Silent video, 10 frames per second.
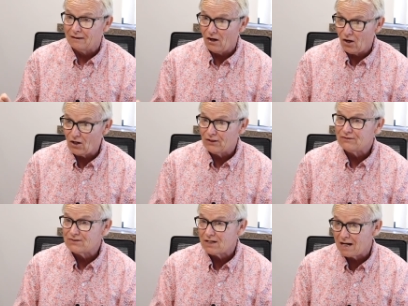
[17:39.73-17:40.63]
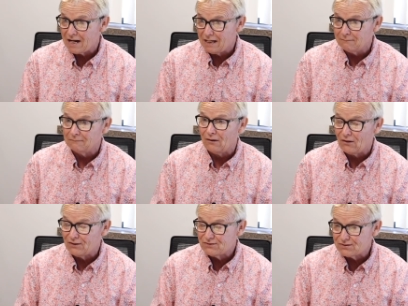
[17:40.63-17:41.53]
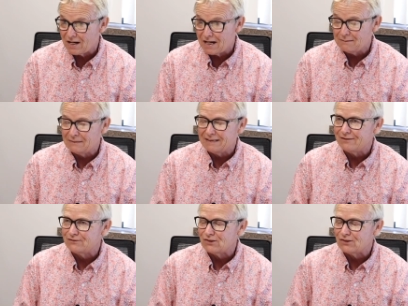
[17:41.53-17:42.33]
On time, and